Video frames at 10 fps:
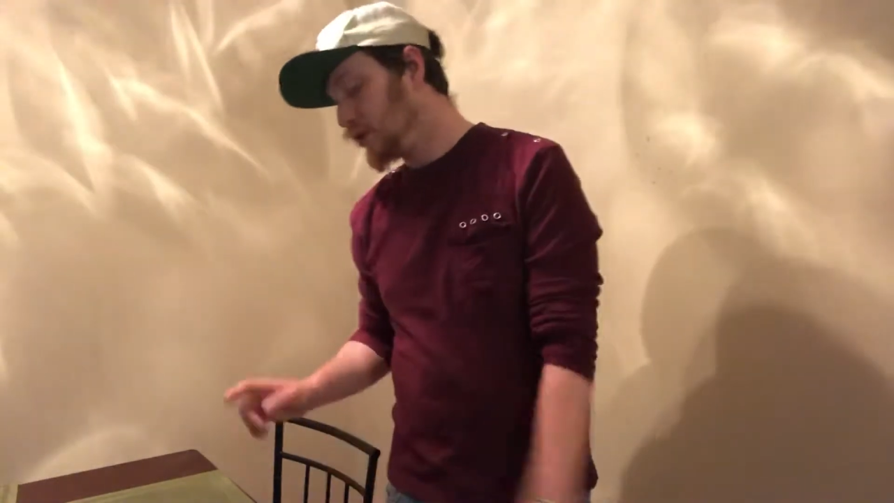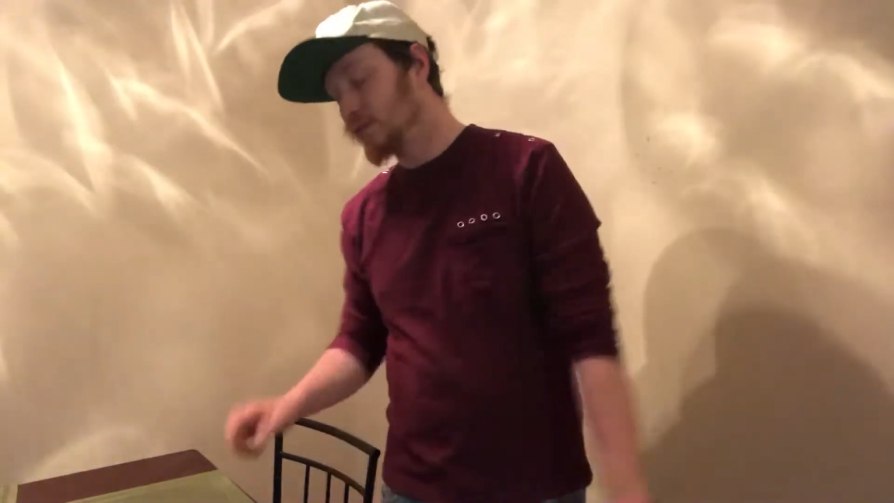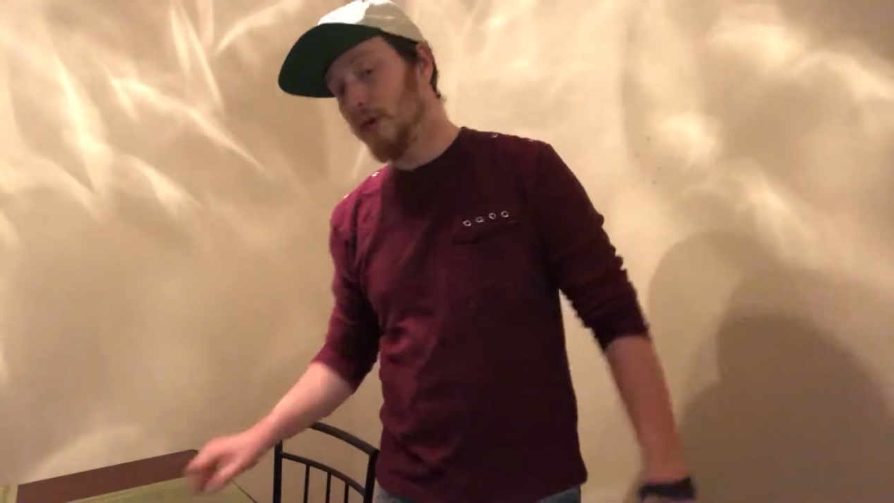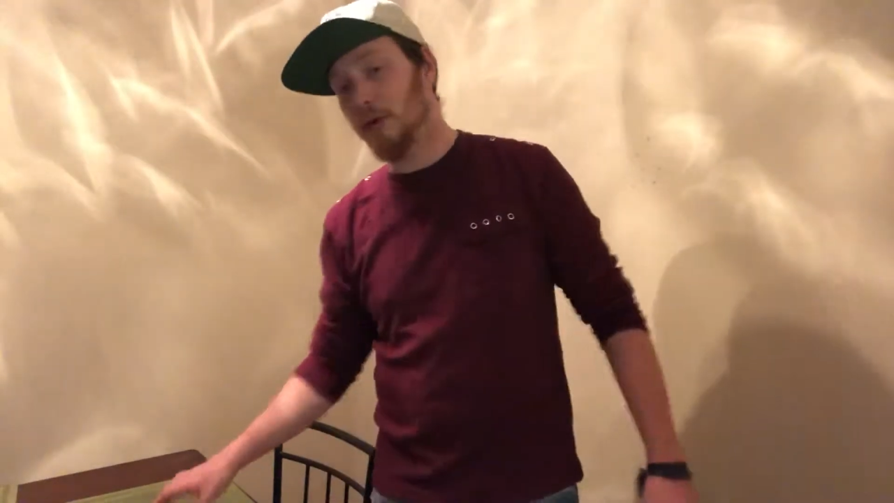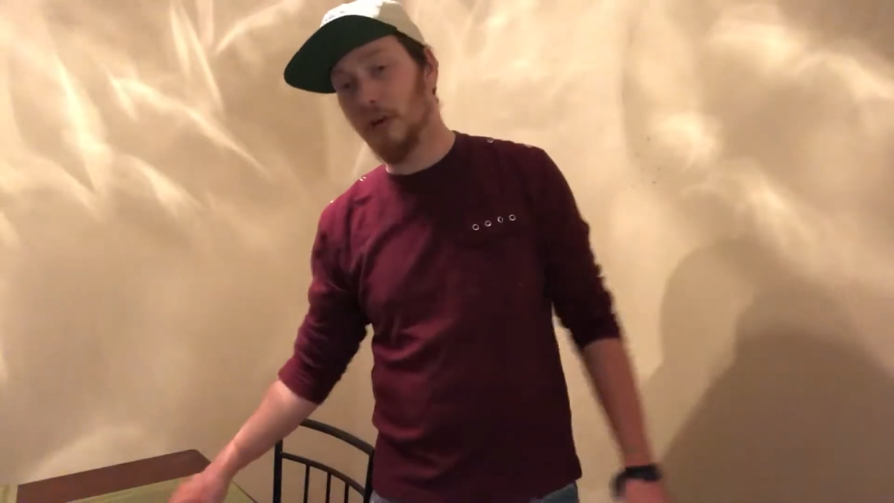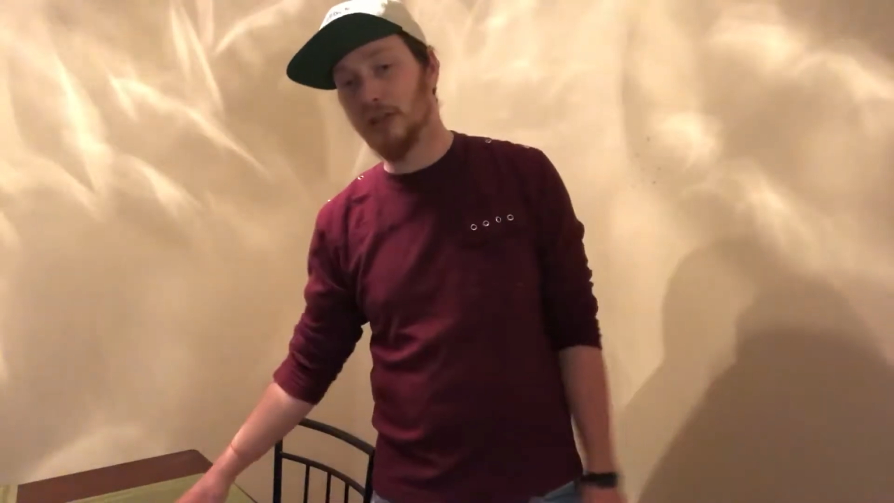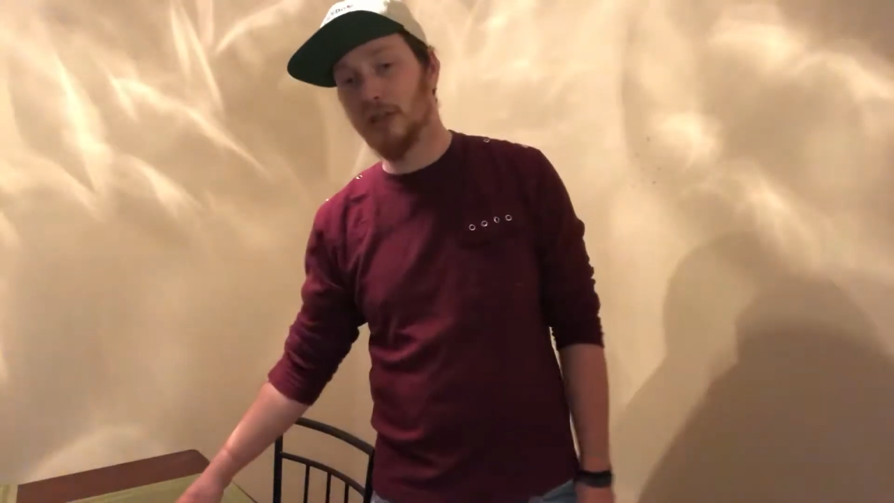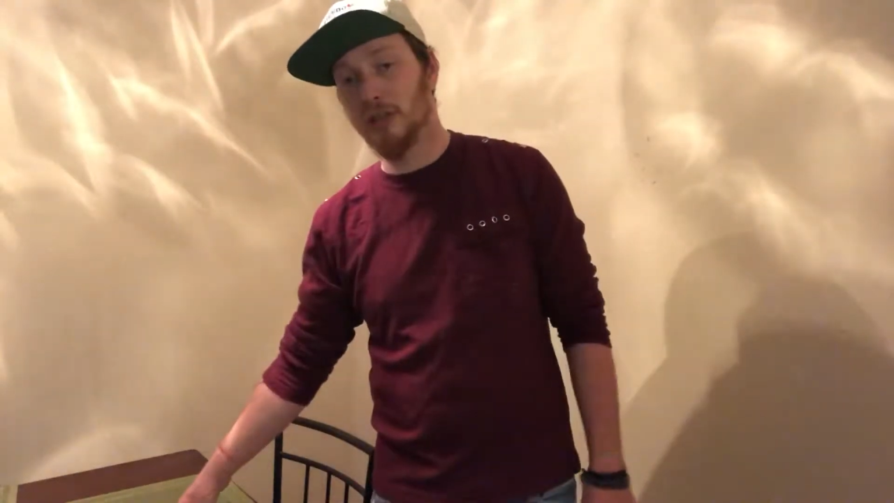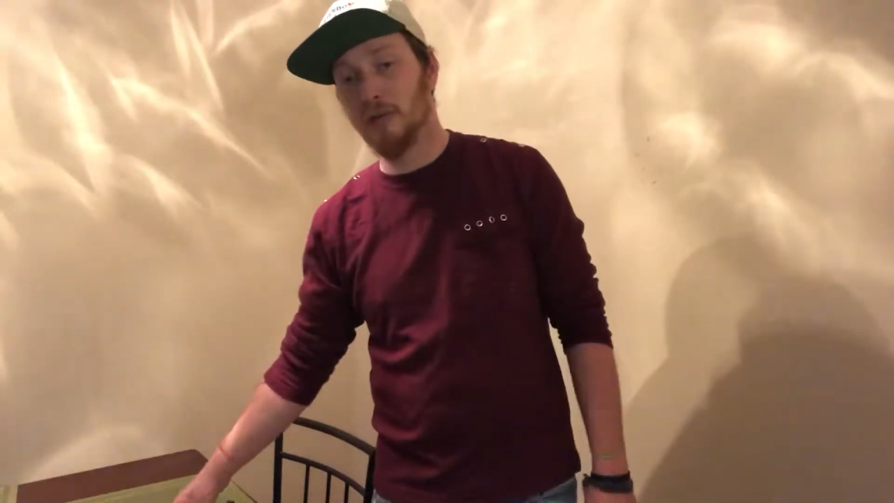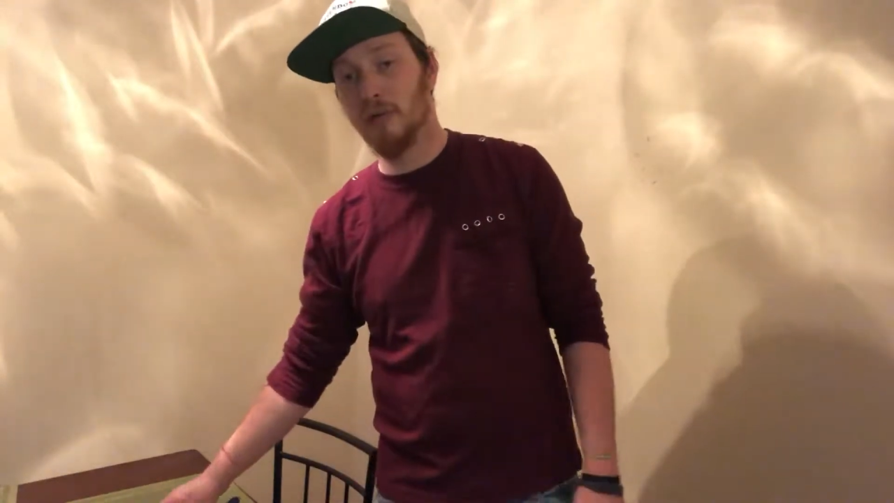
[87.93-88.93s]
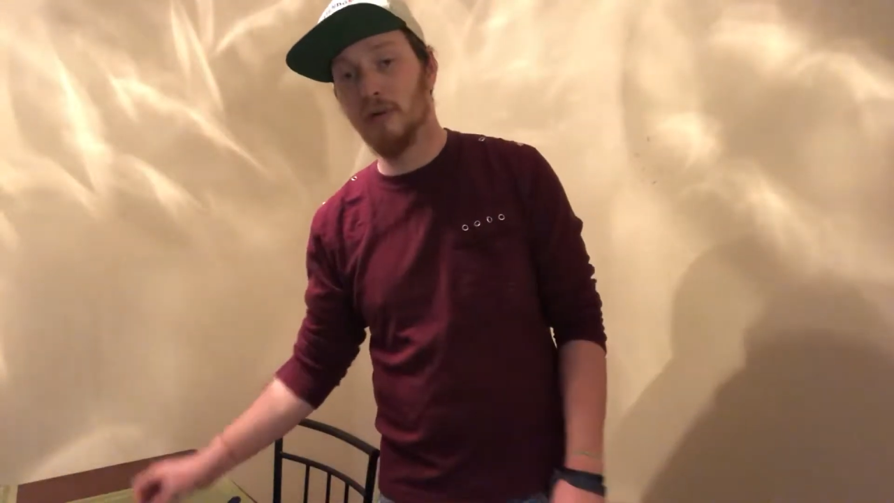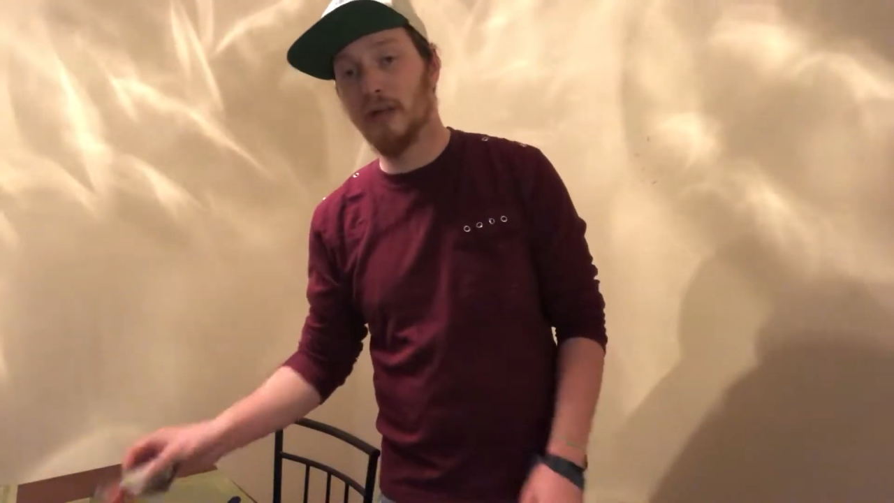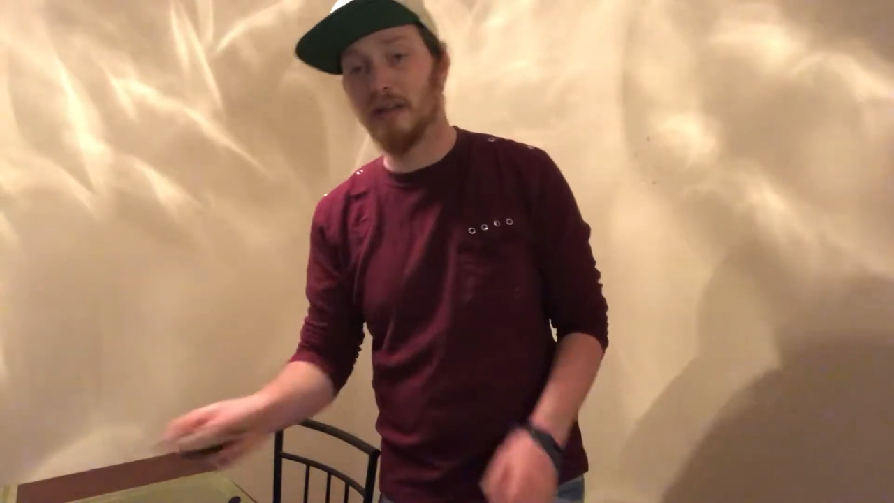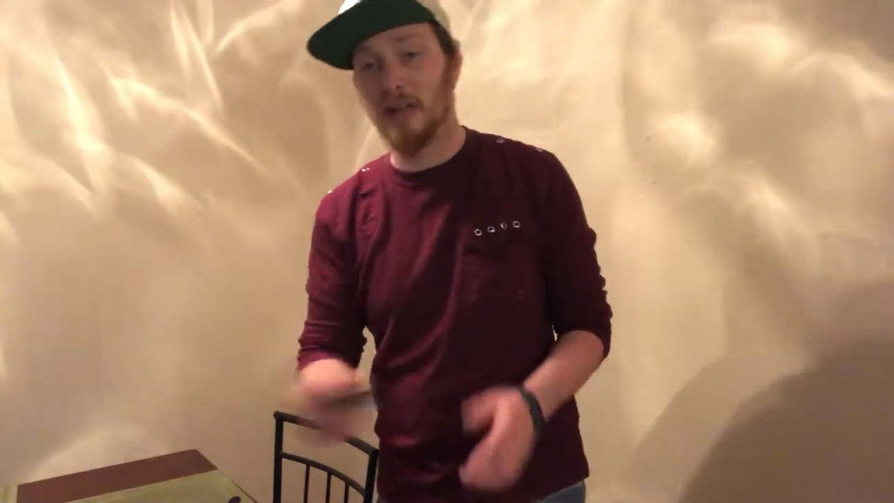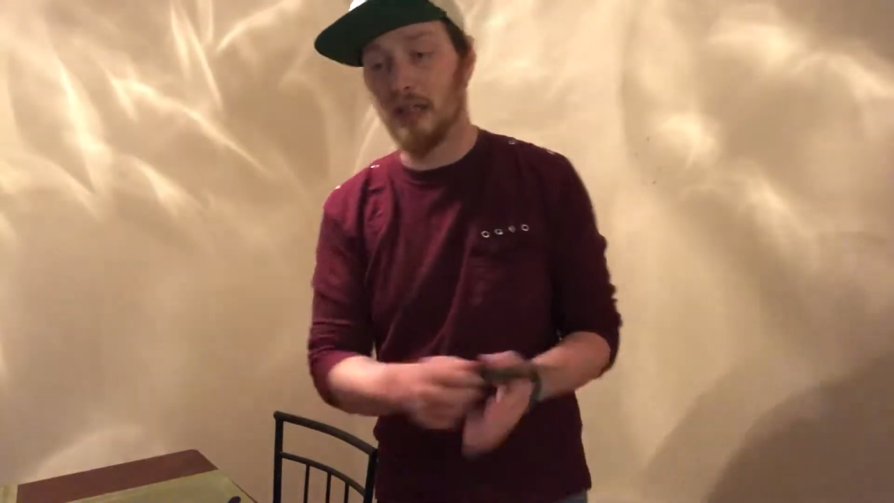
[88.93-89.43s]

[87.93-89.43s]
here's my question. What about